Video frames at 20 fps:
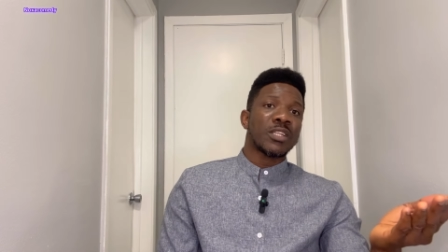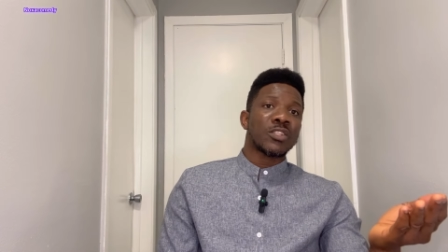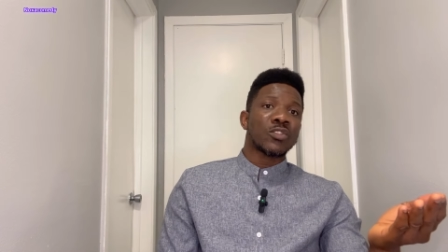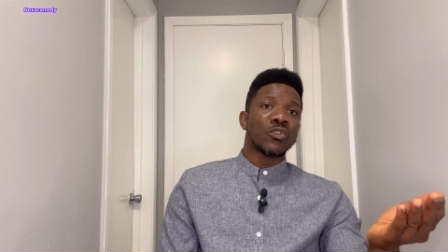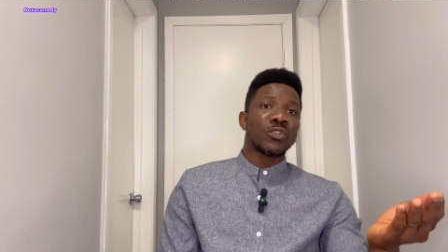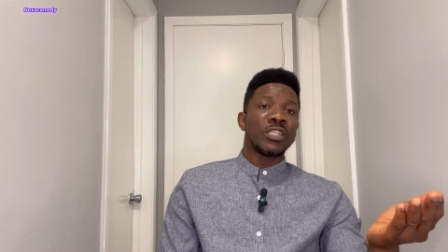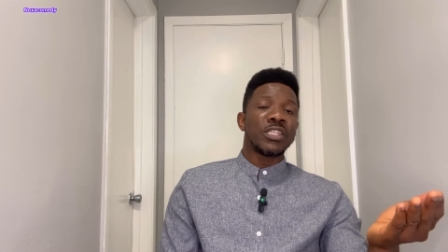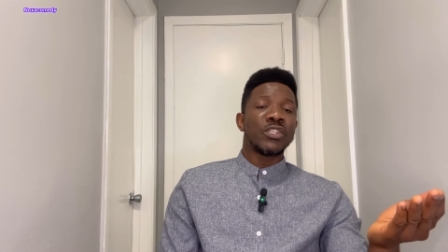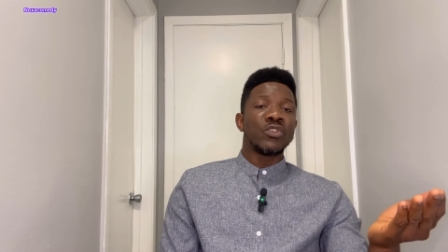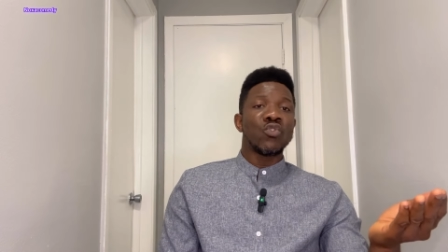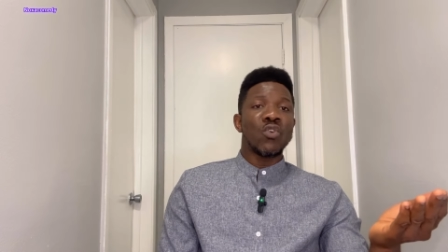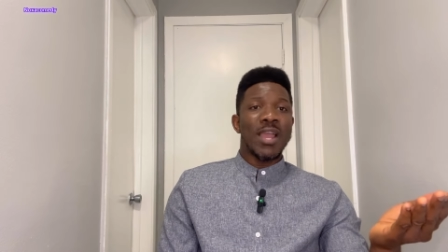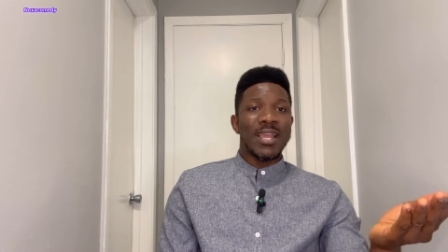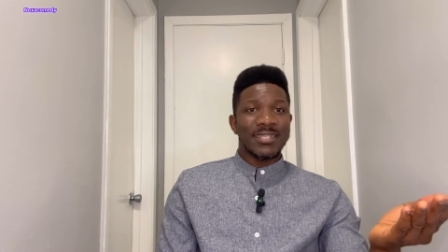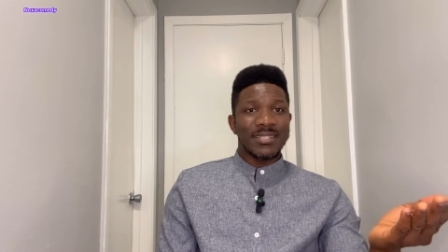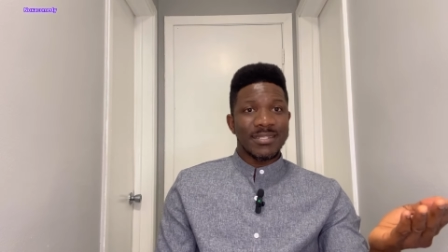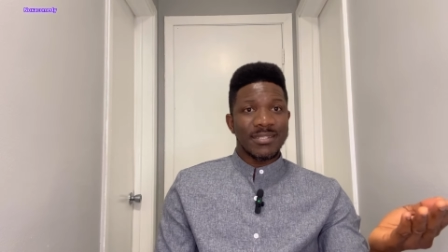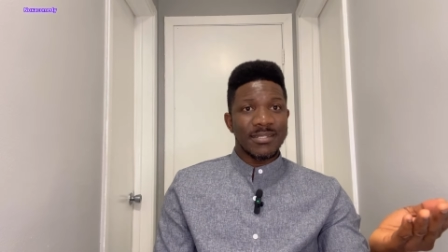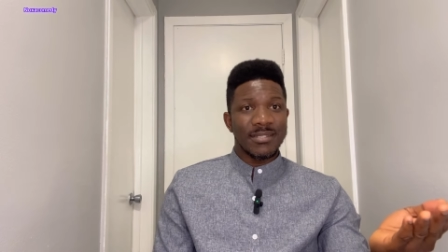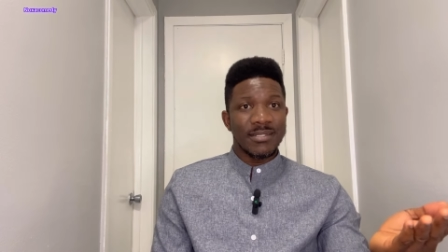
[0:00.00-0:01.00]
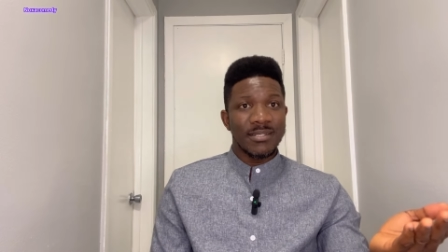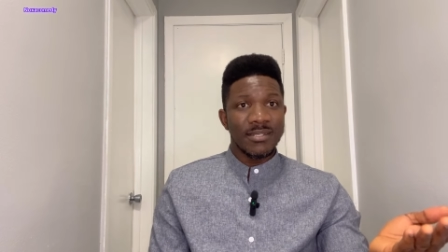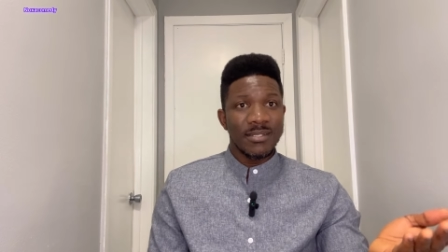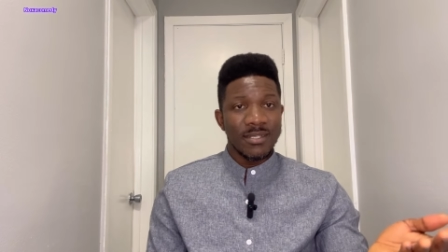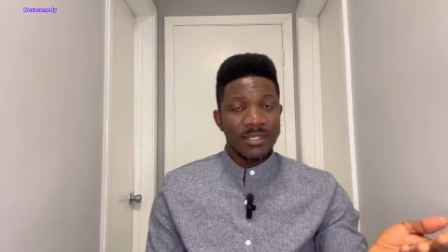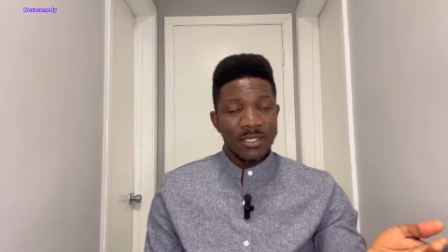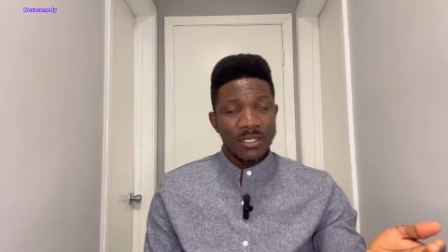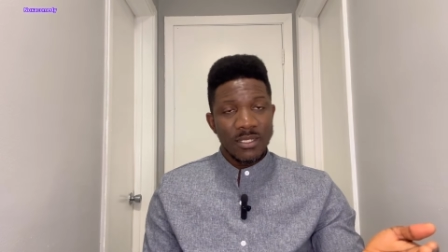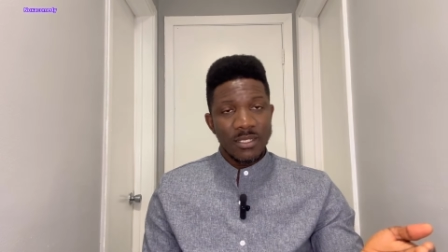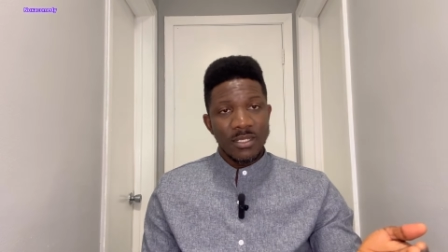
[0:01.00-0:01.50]
to the US.
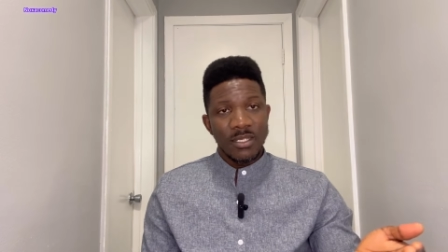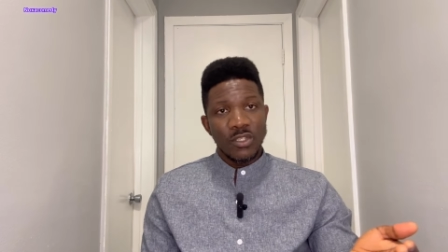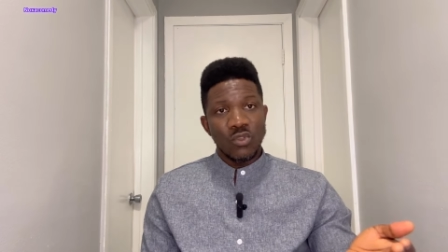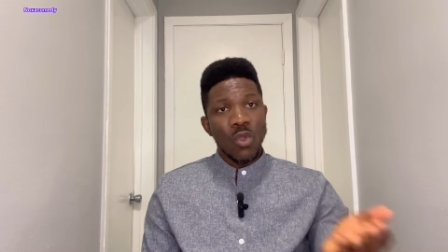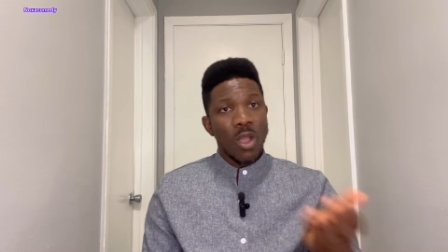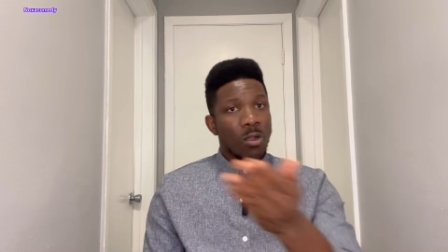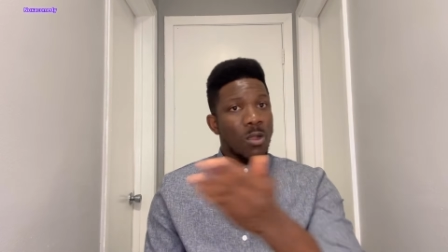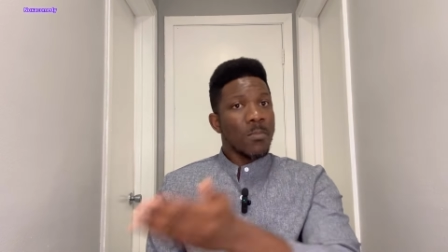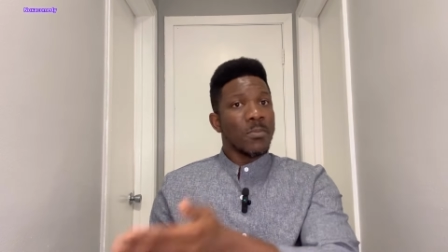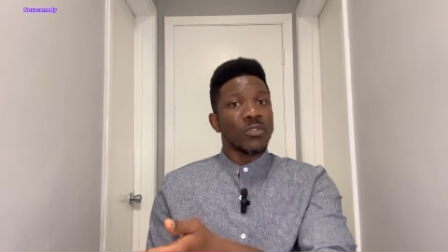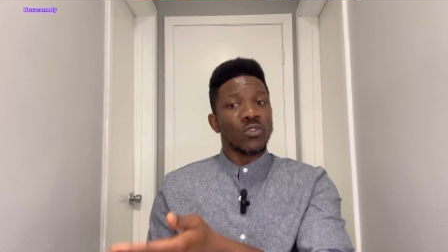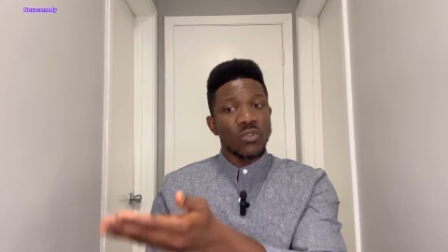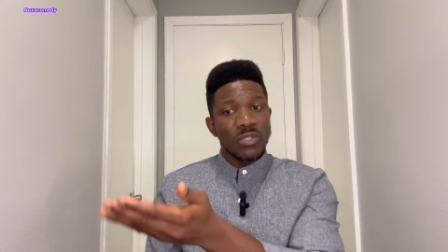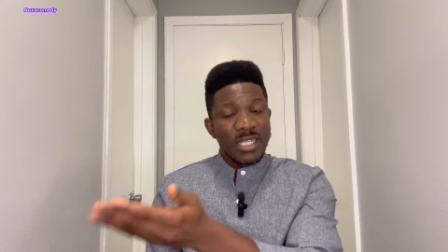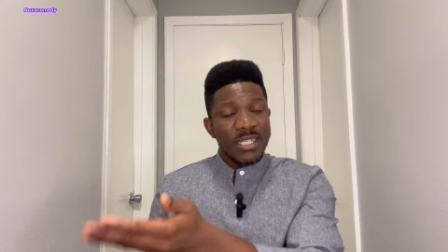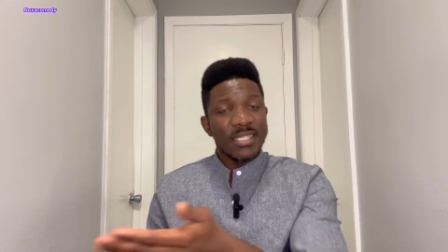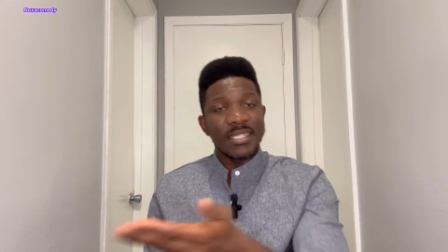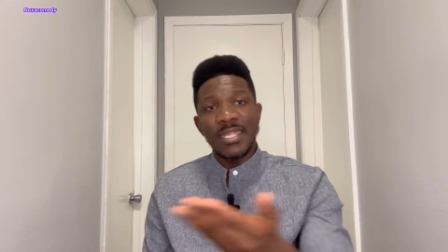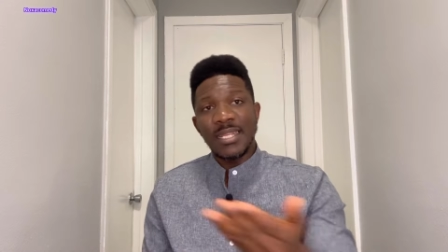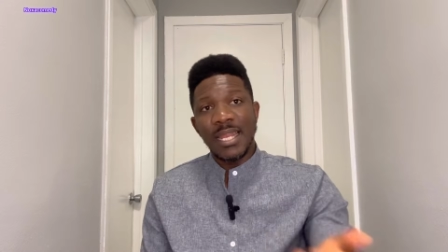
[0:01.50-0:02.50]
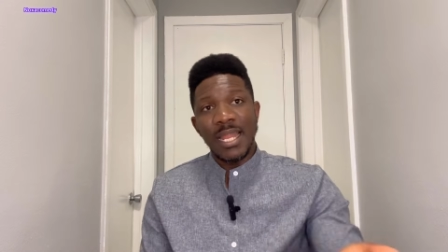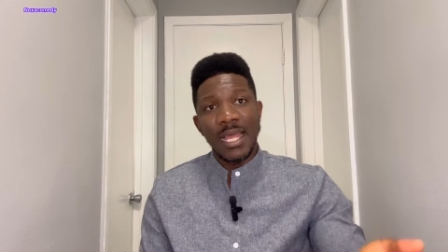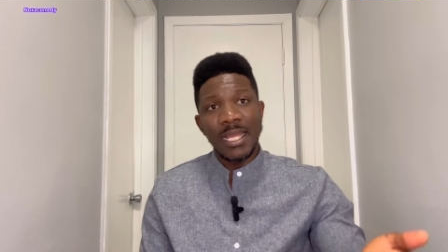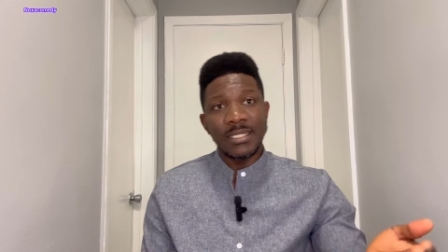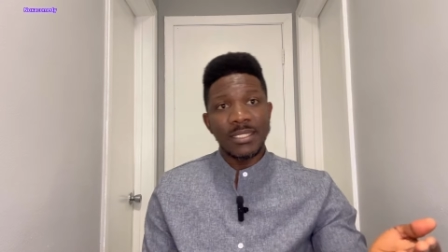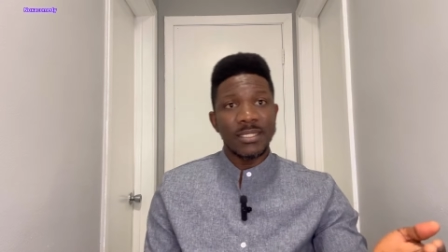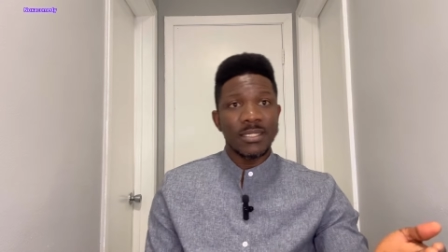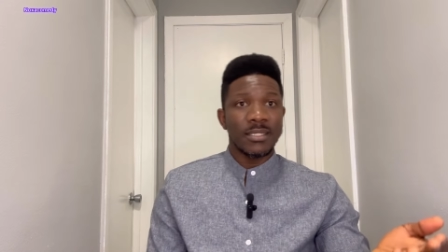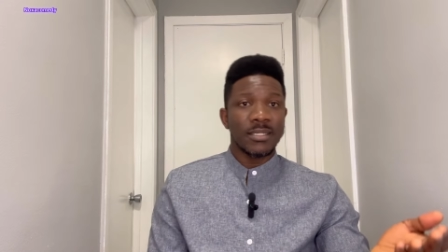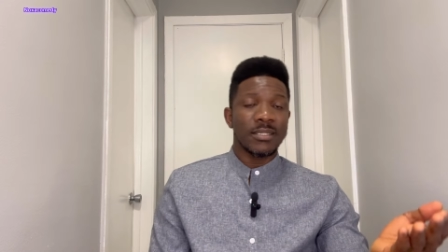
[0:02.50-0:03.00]
You are coming to
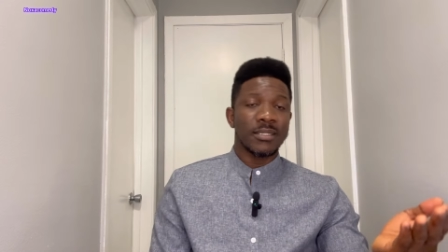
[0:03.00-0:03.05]
Disneyland.